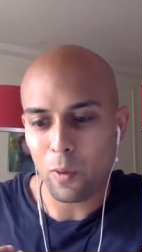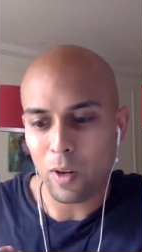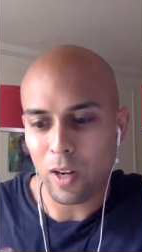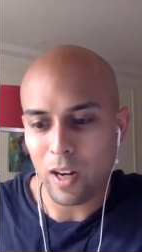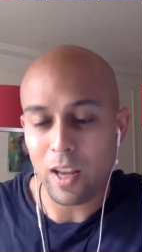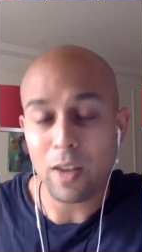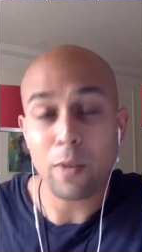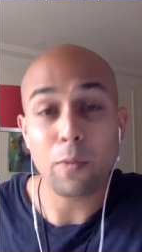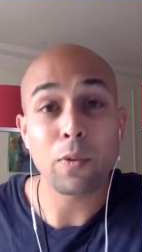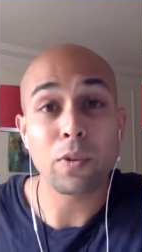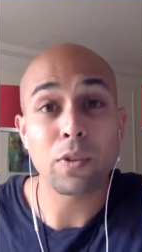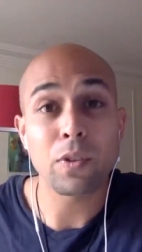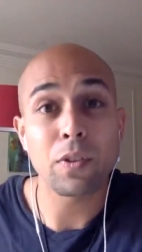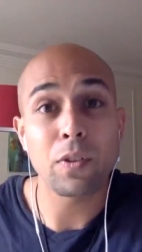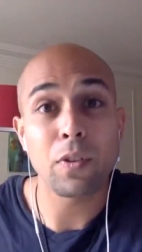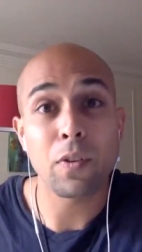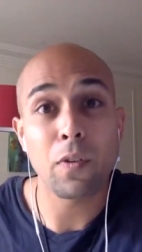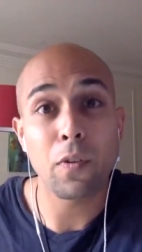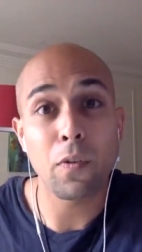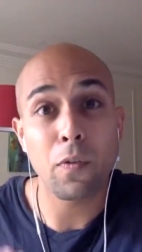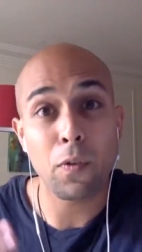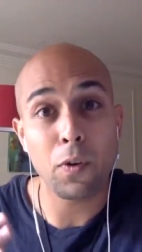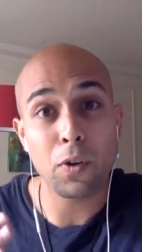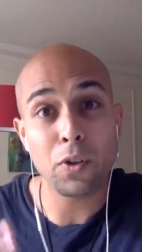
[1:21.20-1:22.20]
when I was
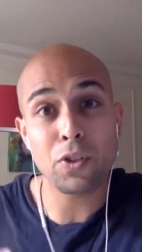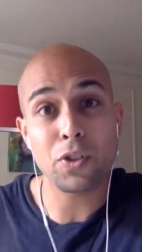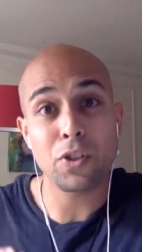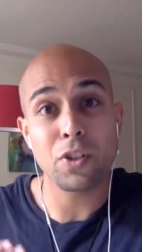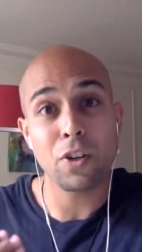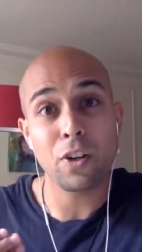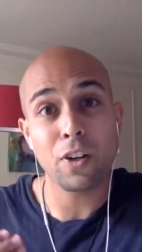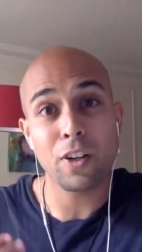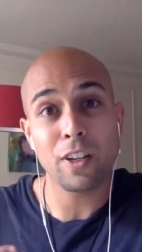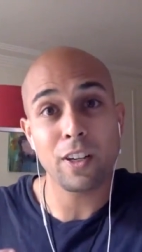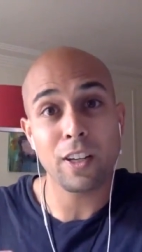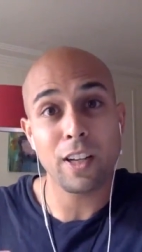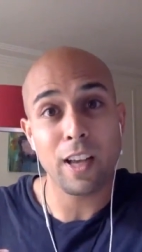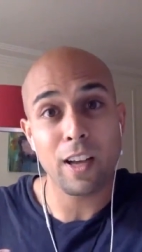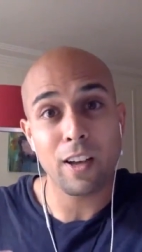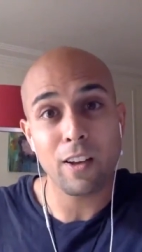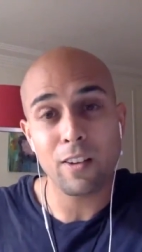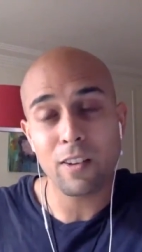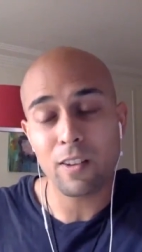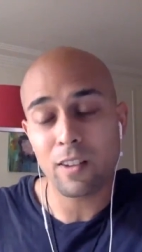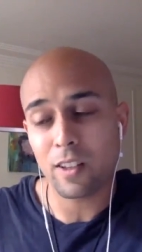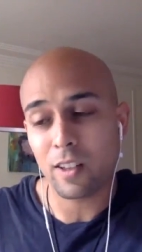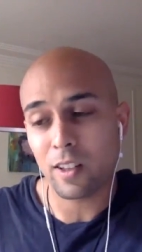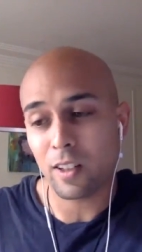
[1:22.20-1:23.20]
first started
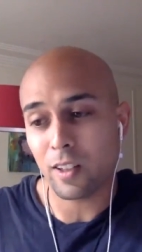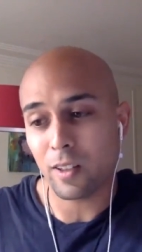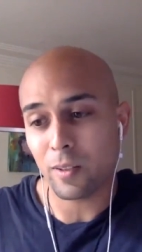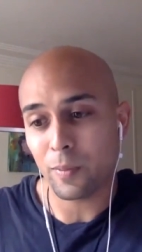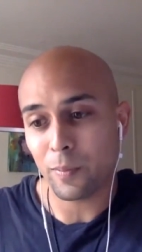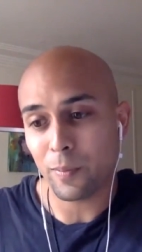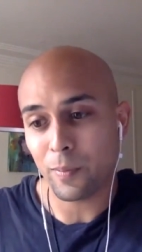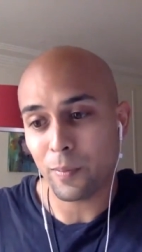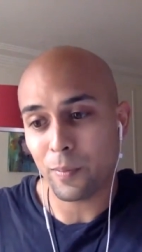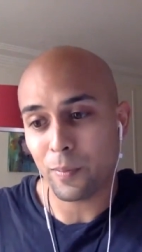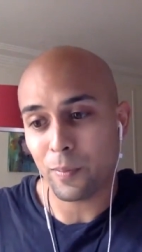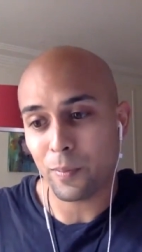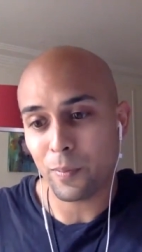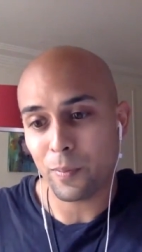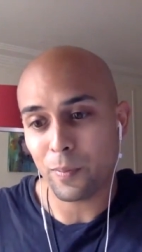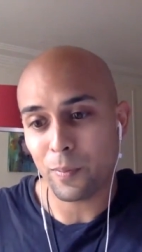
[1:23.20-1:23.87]
out, um,